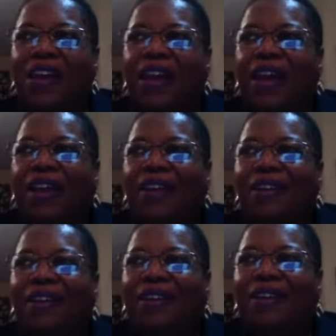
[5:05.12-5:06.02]

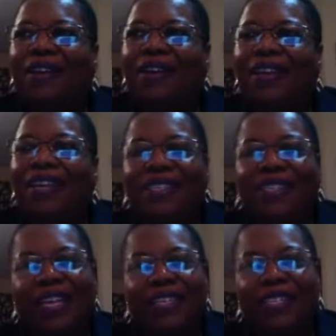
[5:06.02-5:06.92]
And he
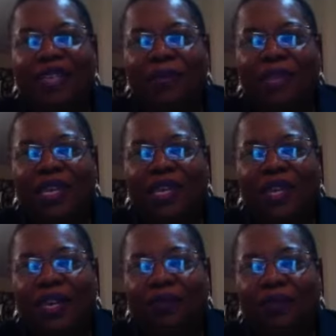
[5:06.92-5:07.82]
said
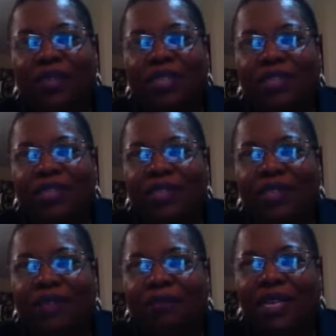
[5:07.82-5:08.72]
something that was
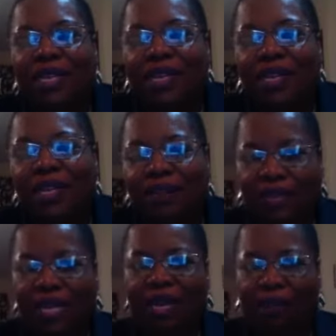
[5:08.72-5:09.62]
a beginning
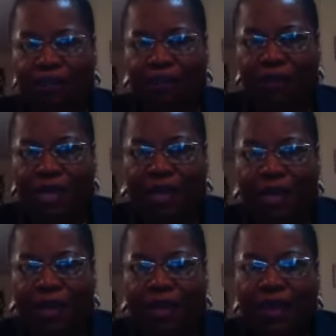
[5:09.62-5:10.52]
of a help for
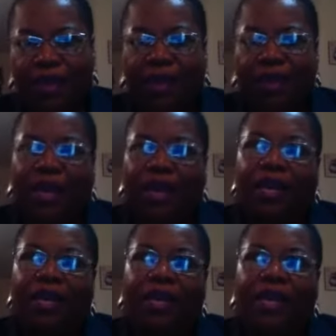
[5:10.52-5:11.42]
me.
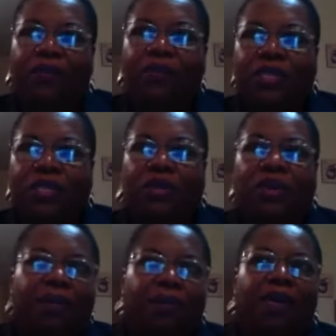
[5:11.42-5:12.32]
And he was
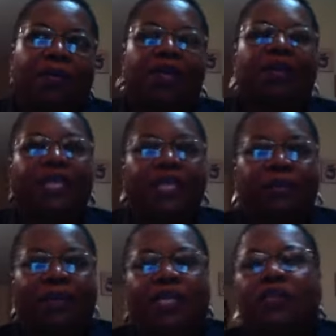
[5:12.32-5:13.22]
taught by one of
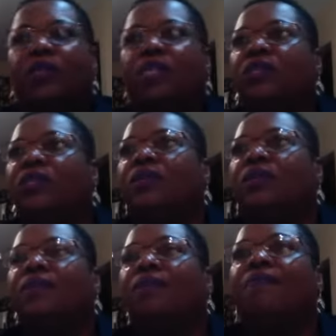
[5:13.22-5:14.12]
his mentors
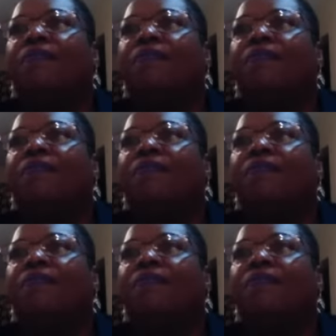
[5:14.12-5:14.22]
to